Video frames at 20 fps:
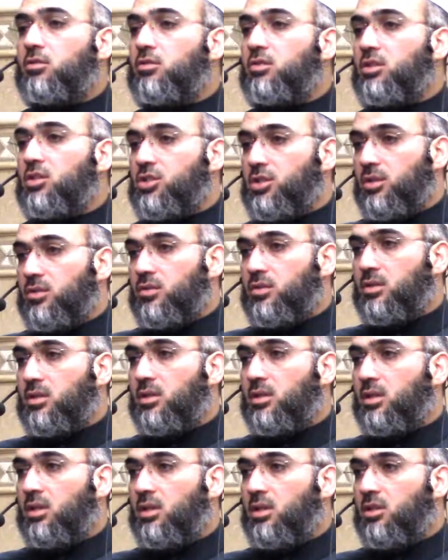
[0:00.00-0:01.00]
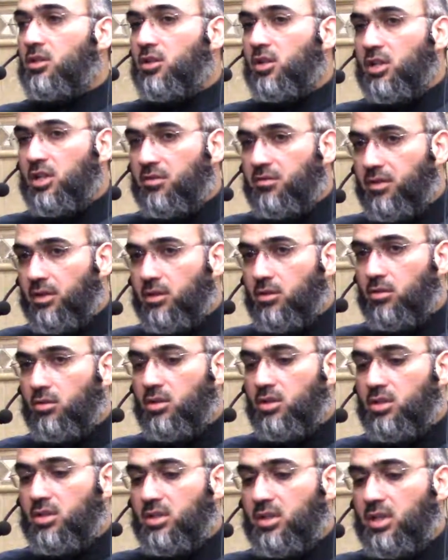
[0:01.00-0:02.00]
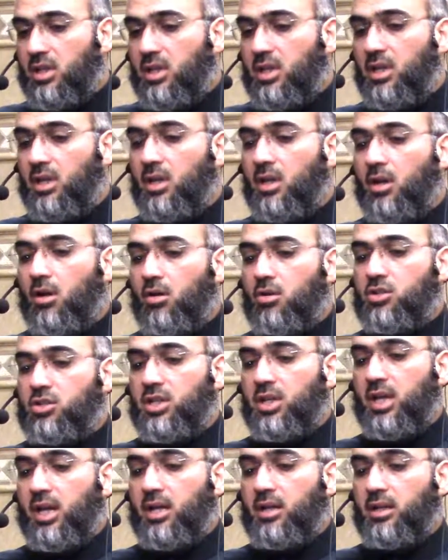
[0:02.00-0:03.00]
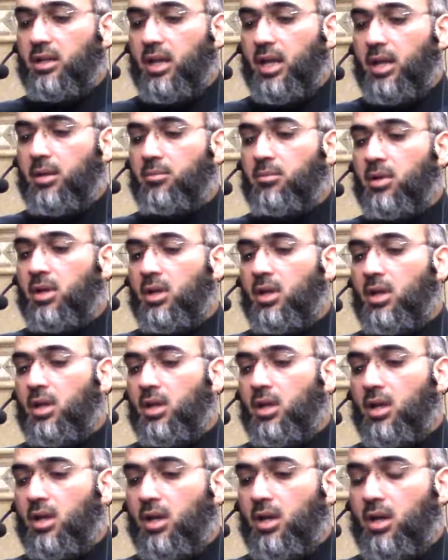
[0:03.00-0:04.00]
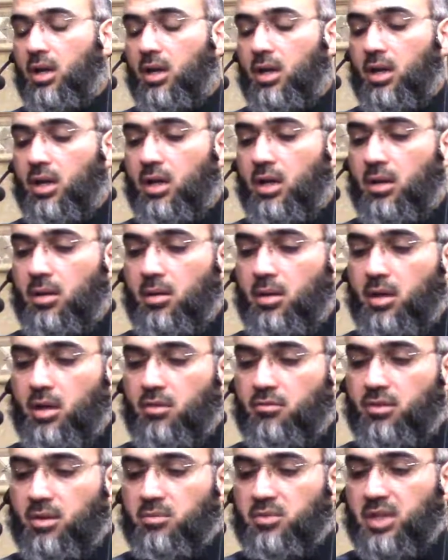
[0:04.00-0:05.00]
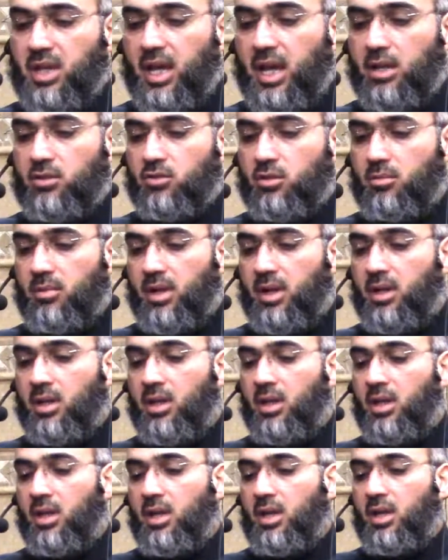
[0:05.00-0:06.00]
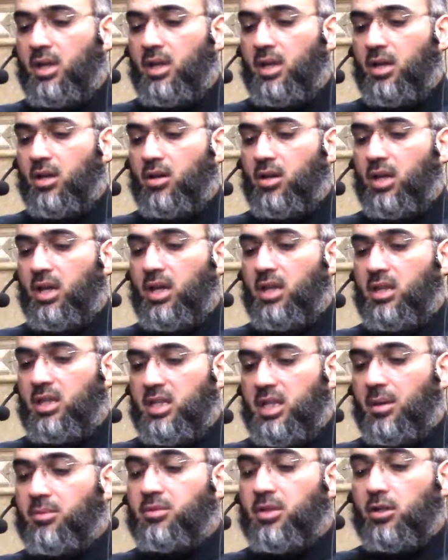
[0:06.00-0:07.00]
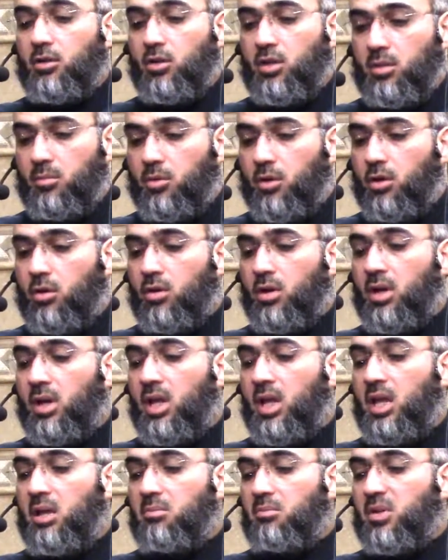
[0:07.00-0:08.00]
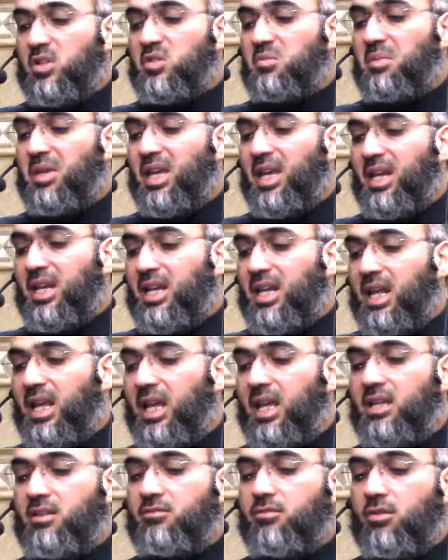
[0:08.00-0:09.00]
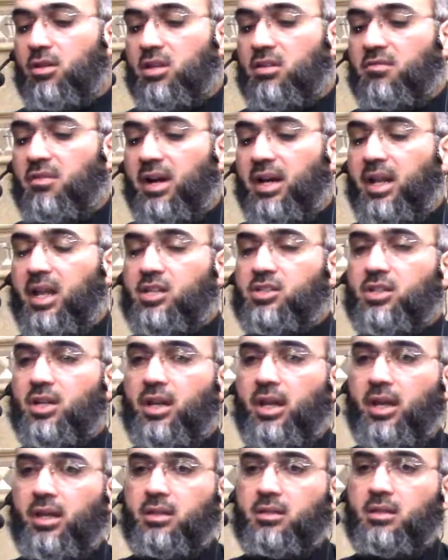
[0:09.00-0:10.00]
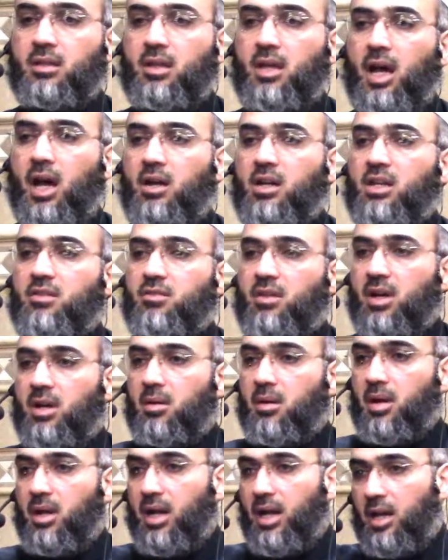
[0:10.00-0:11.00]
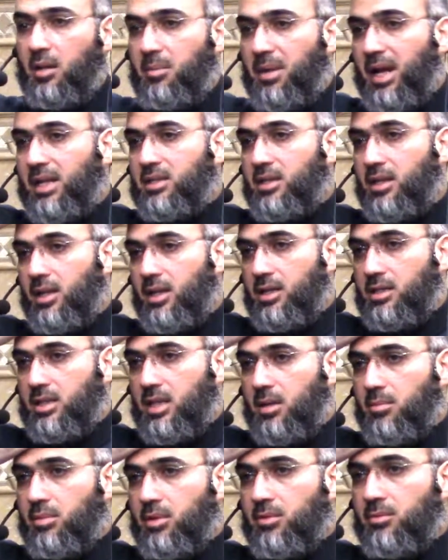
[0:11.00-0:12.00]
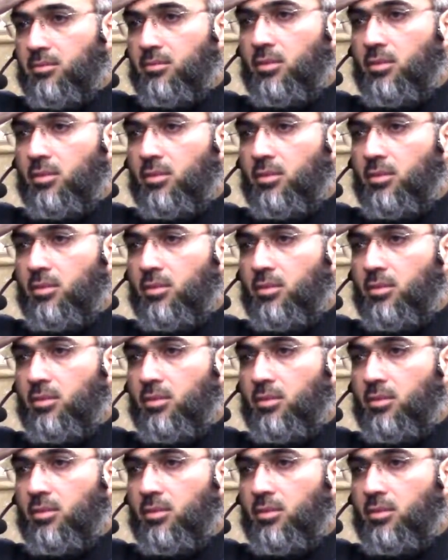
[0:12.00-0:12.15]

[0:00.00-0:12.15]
conditions. 3 different conditions that he or she can claim from zakat al-mal. Okay, the debtor or the borrower must be in need for the financial aid. I'll give you a practical example.